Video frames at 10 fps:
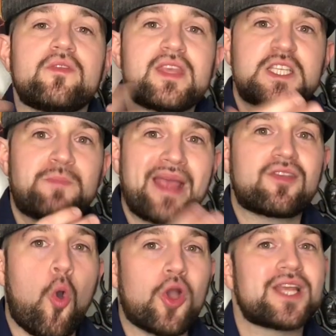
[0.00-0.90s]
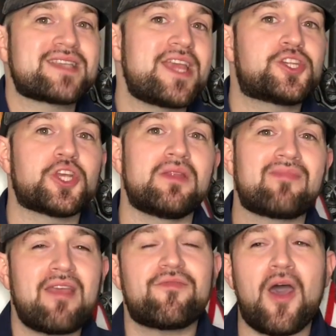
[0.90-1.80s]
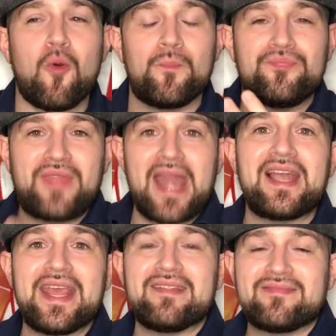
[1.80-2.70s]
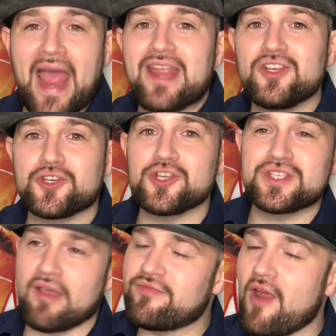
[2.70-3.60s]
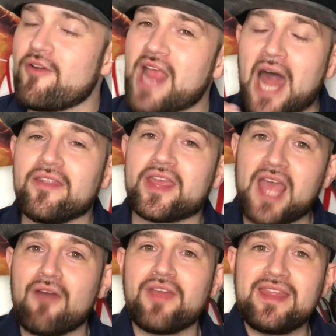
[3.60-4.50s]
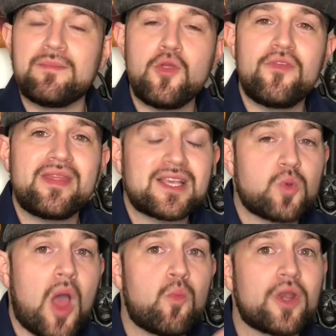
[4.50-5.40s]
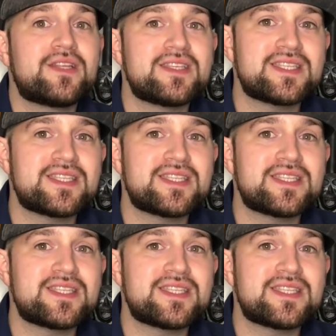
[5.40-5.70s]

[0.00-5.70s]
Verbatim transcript: The Spectre organisation, they felt deadly and dangerous, very undercover in the movie. That's what I wanted to